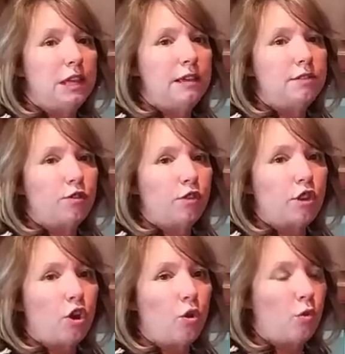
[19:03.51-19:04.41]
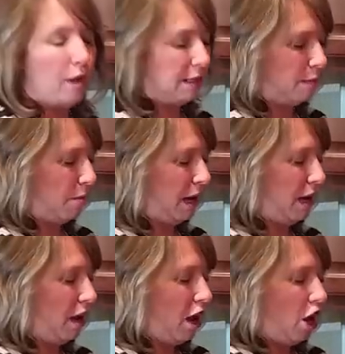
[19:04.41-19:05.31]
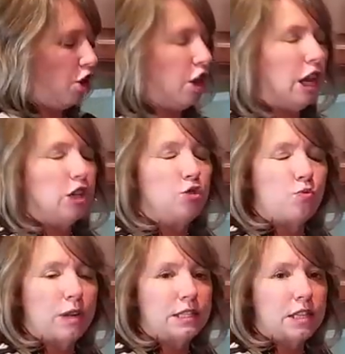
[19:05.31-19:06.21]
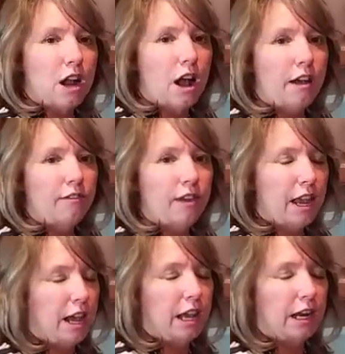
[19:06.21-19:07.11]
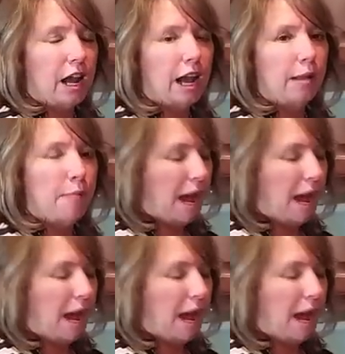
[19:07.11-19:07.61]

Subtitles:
leaves for the whole recipe. You're going to rinse it off and kind of